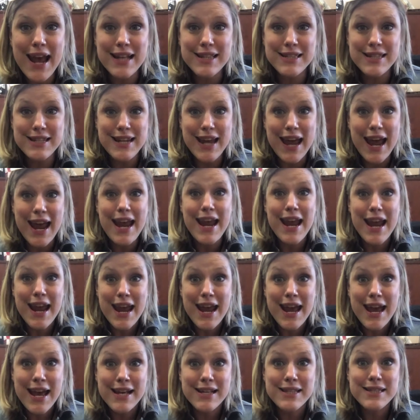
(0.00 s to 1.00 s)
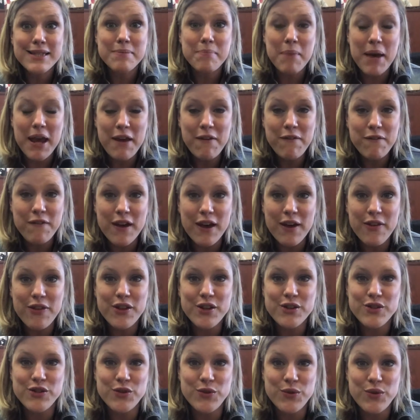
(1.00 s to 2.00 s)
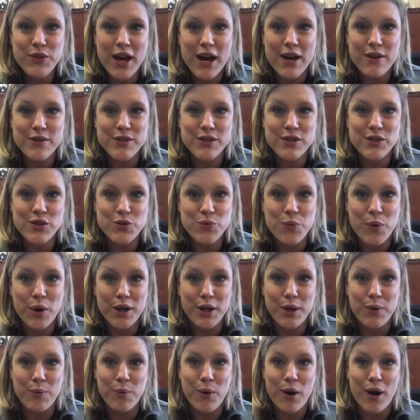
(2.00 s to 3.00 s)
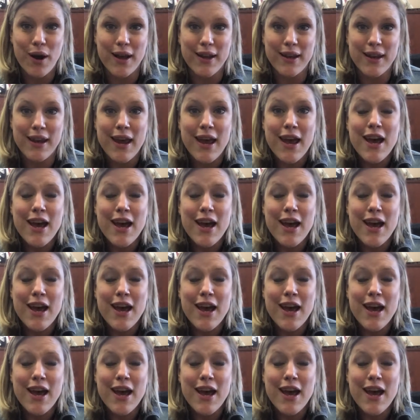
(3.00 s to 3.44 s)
and today is May 5th, 2021.